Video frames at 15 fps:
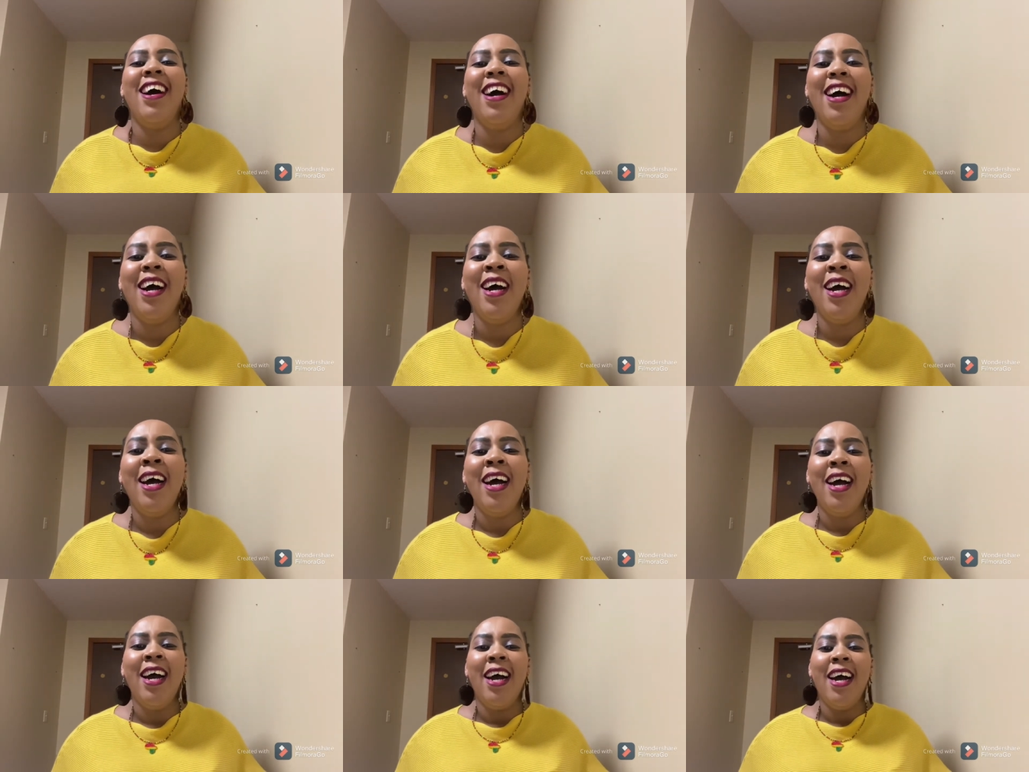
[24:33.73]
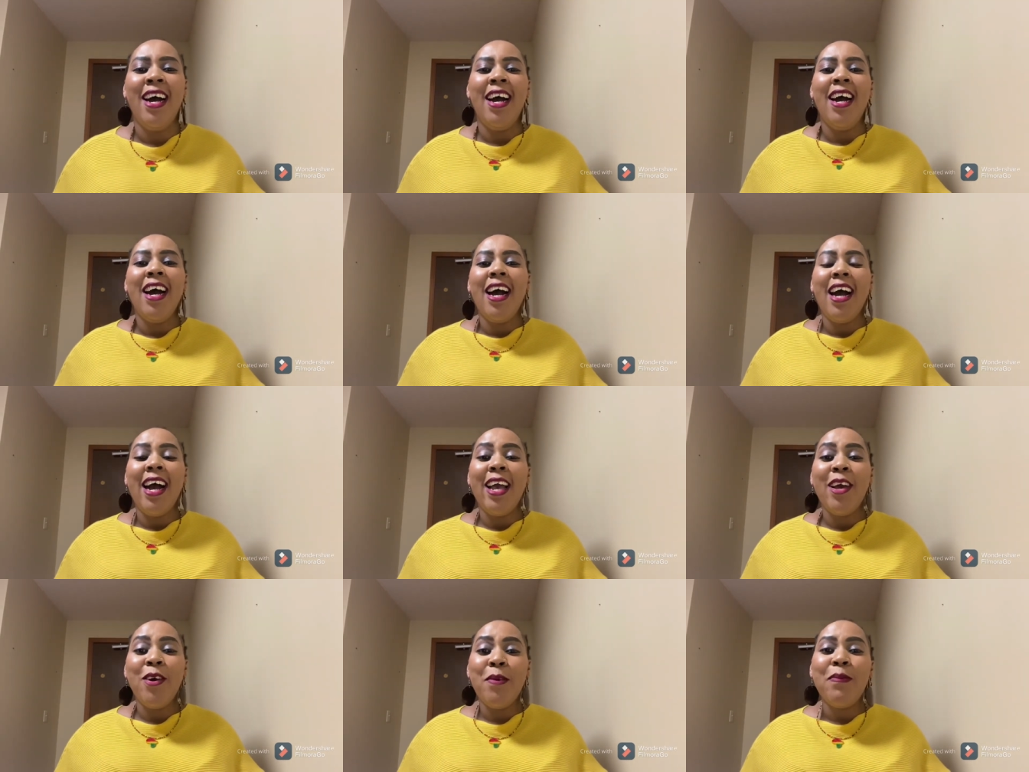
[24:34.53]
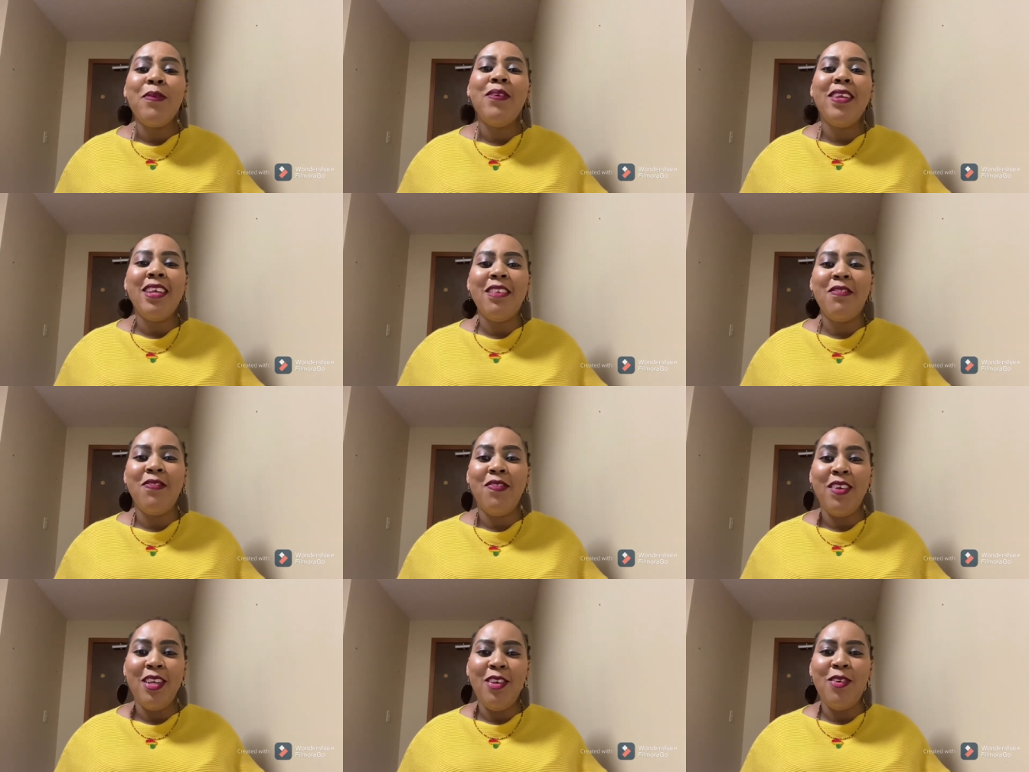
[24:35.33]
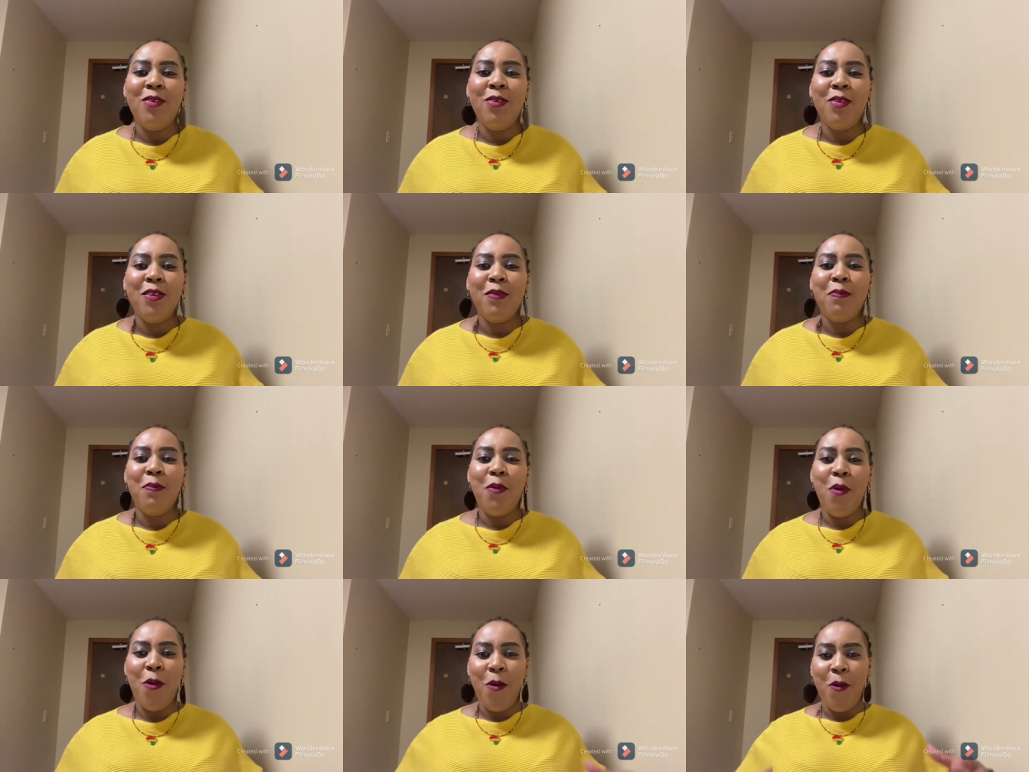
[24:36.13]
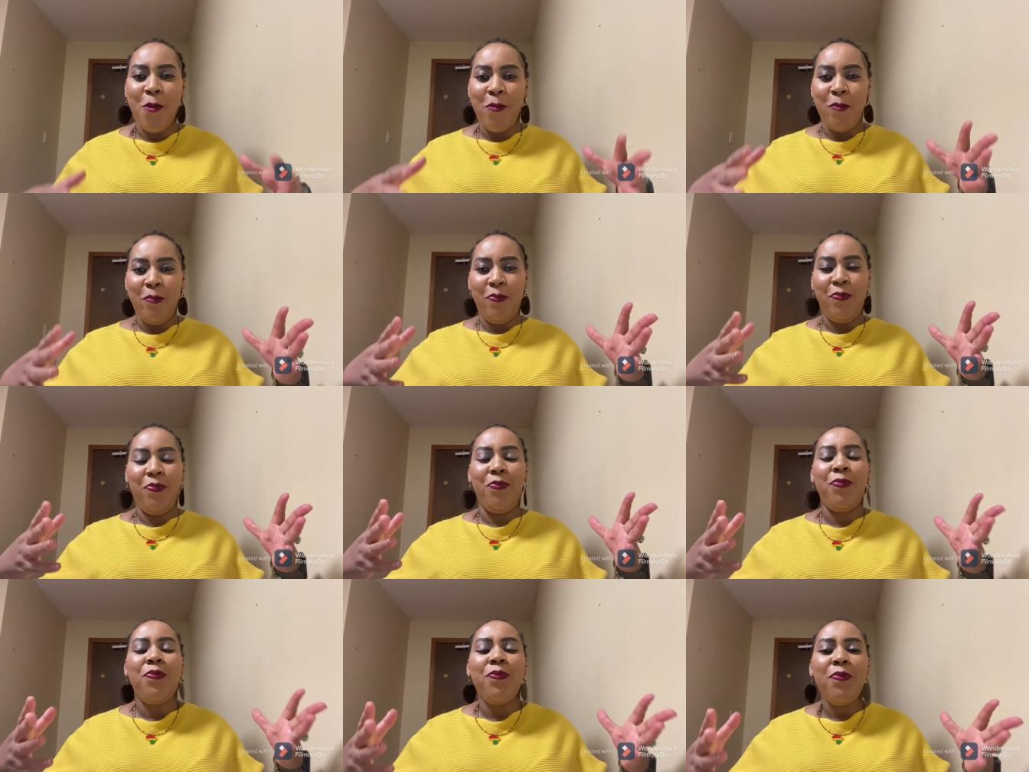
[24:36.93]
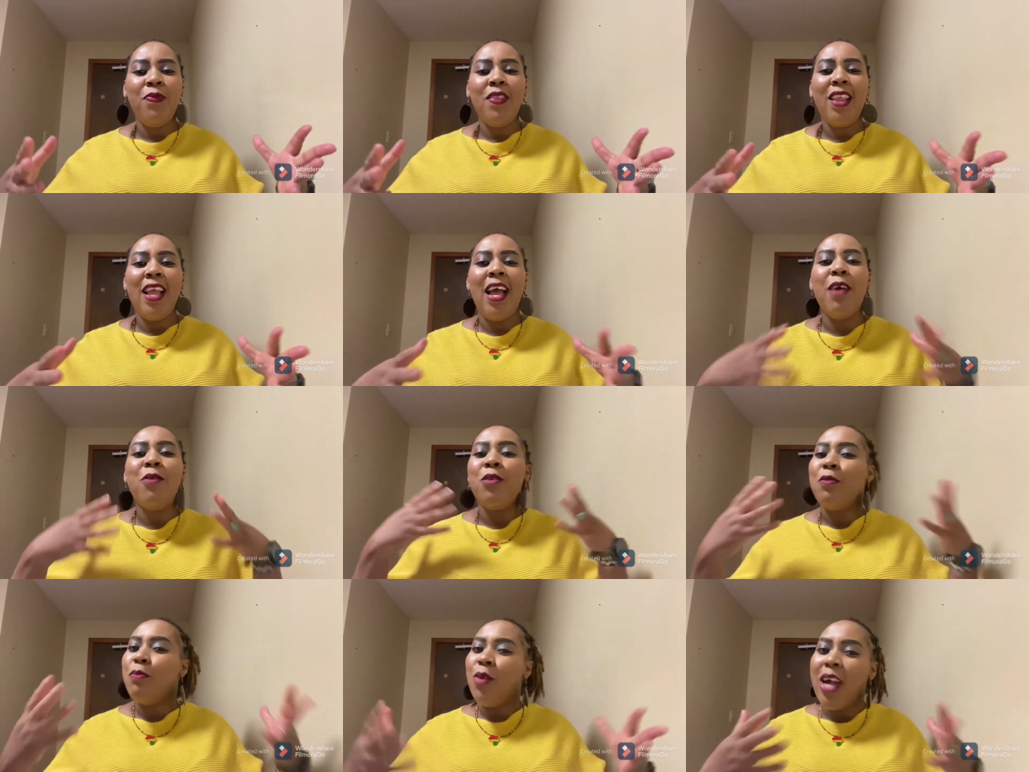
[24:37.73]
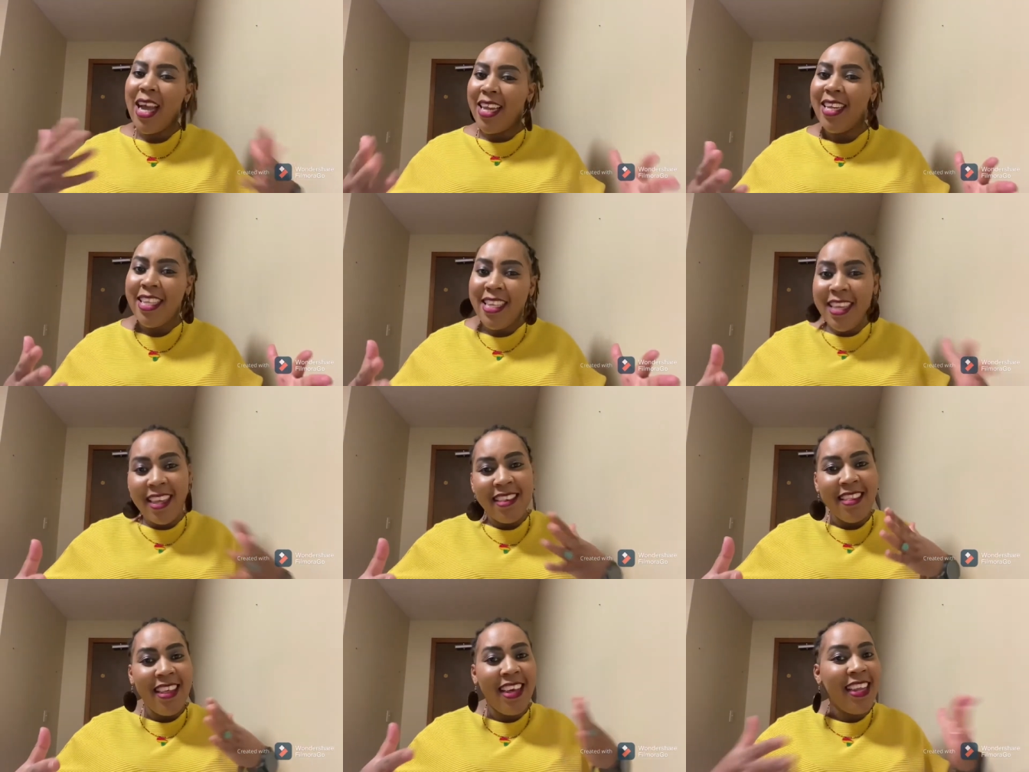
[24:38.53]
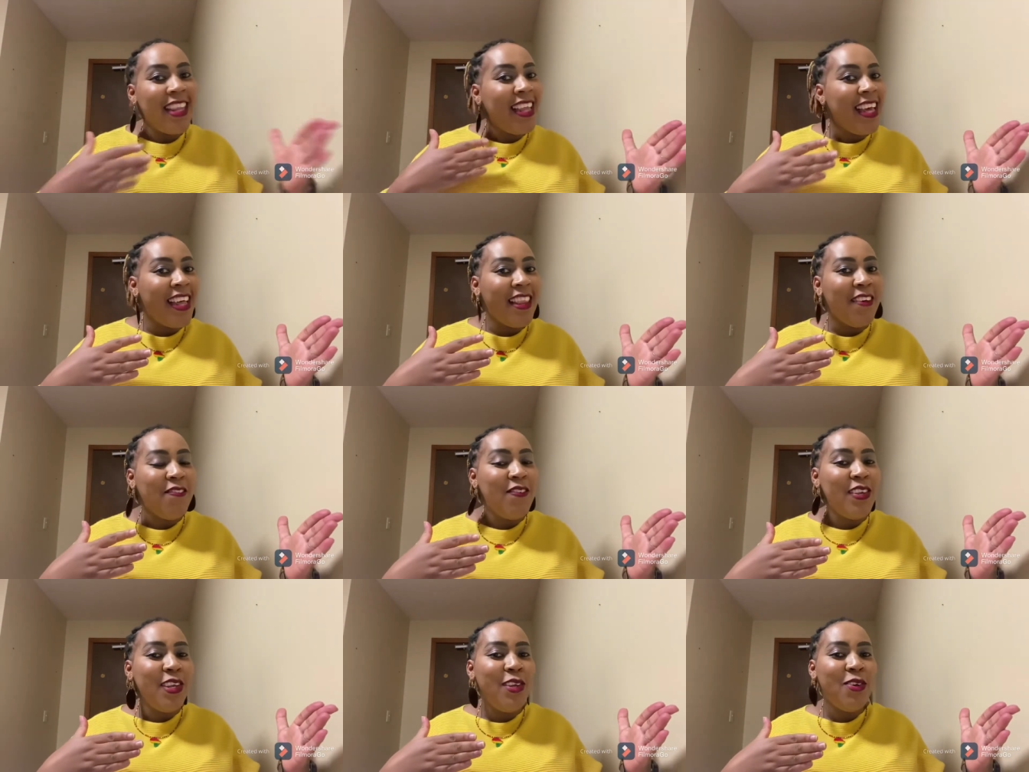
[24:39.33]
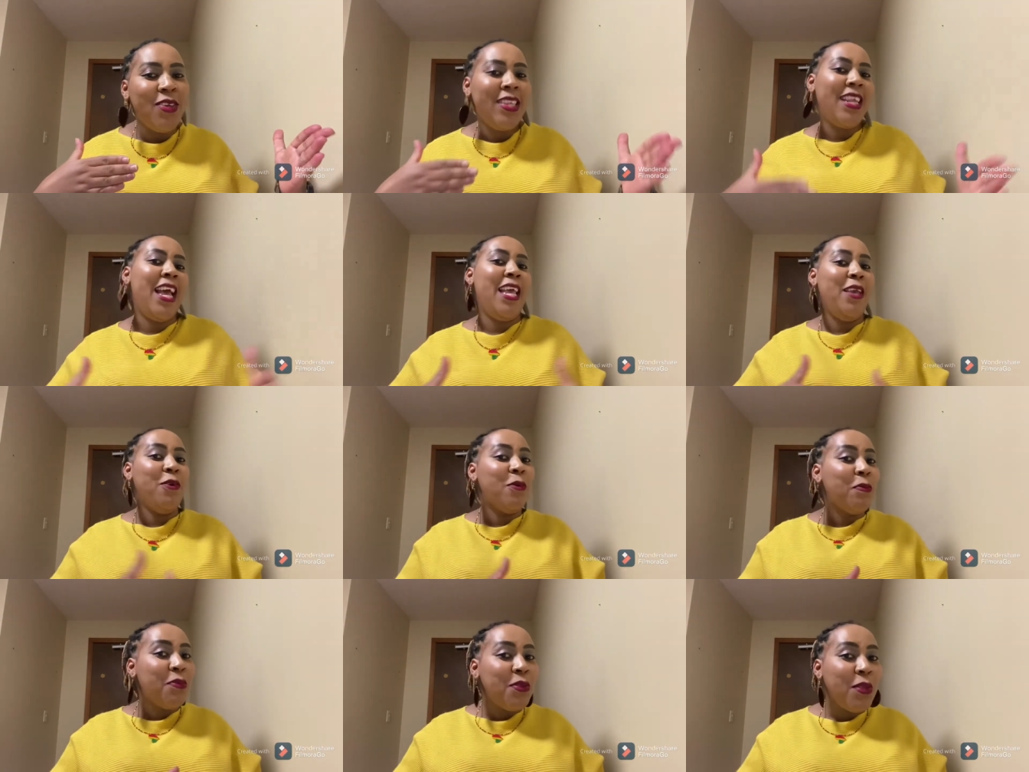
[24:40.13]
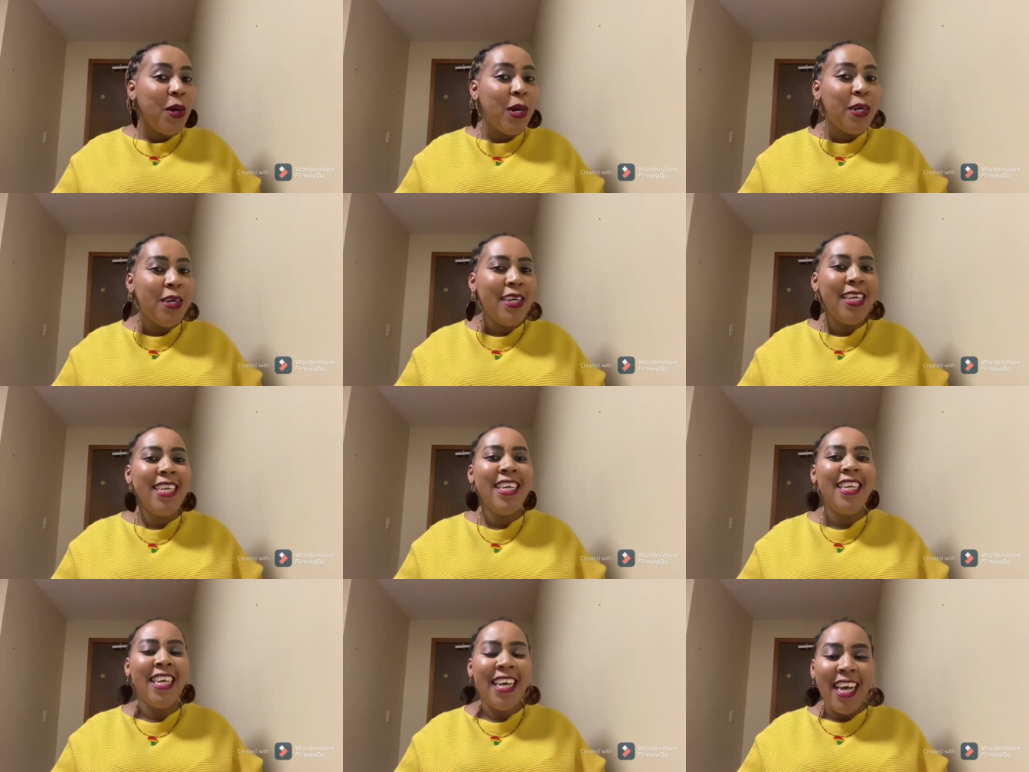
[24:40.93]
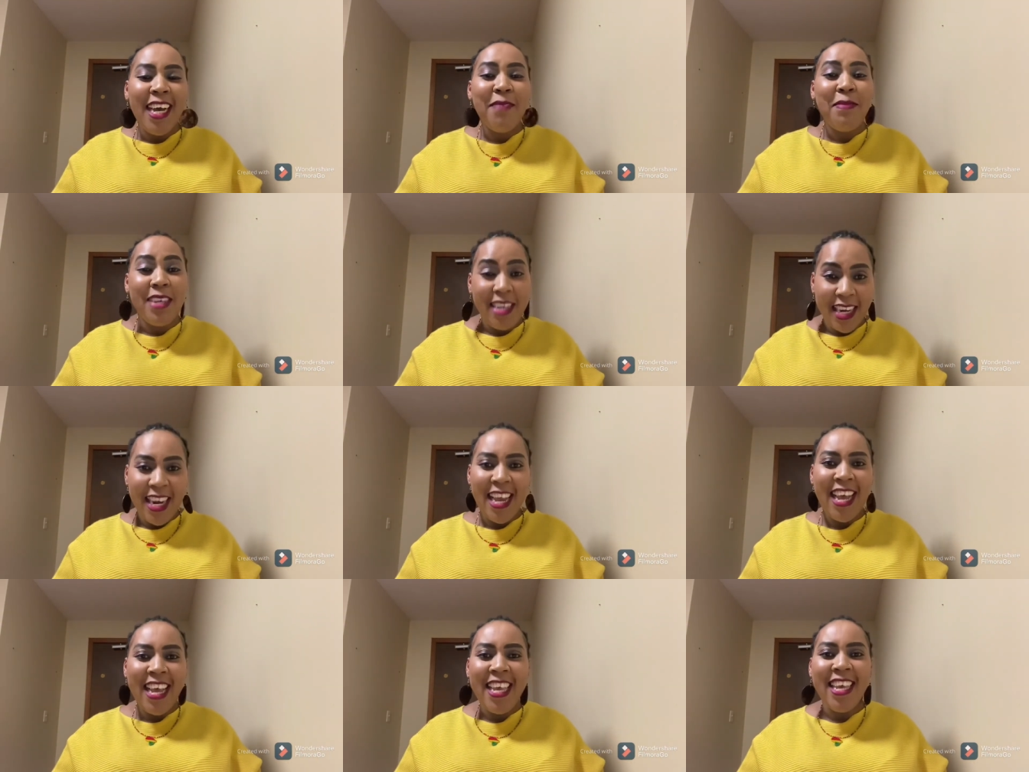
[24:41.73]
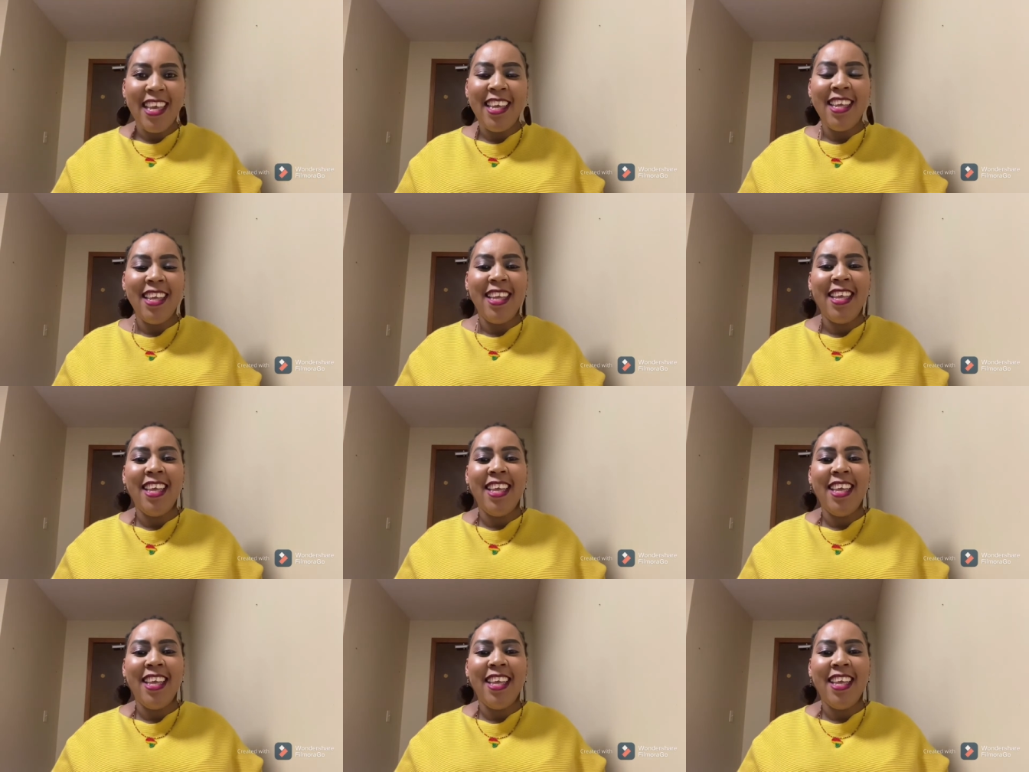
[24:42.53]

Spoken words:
I hope today's video was more courageous than the other videos. I hope so. I'm trying.